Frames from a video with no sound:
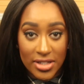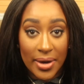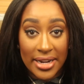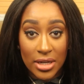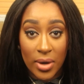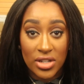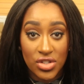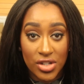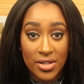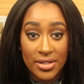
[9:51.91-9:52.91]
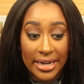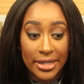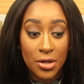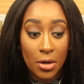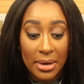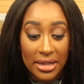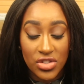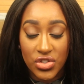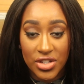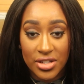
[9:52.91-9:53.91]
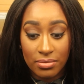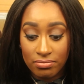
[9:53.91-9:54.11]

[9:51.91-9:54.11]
So any questions, any comments, just